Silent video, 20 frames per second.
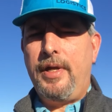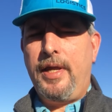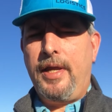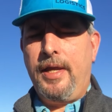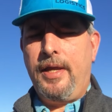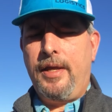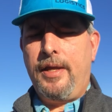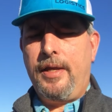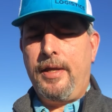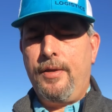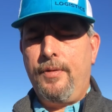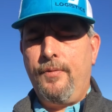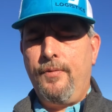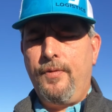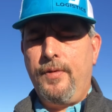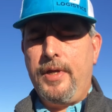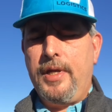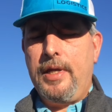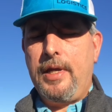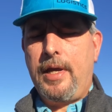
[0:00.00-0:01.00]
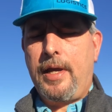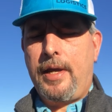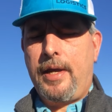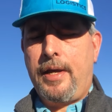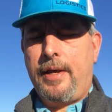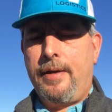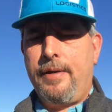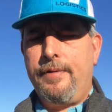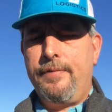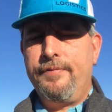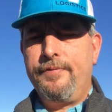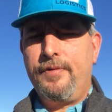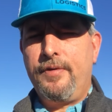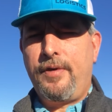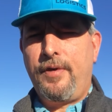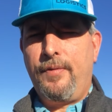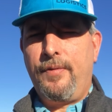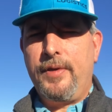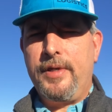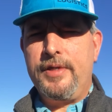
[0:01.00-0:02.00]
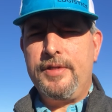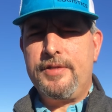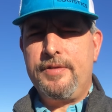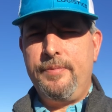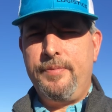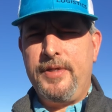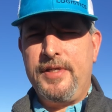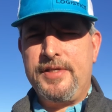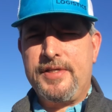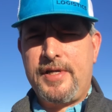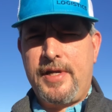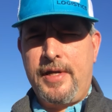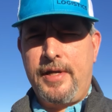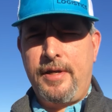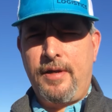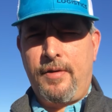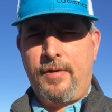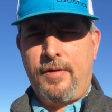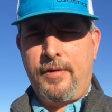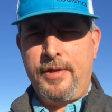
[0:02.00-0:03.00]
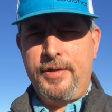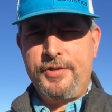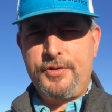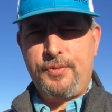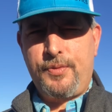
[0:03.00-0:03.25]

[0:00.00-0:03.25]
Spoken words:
and we have going to be sent on its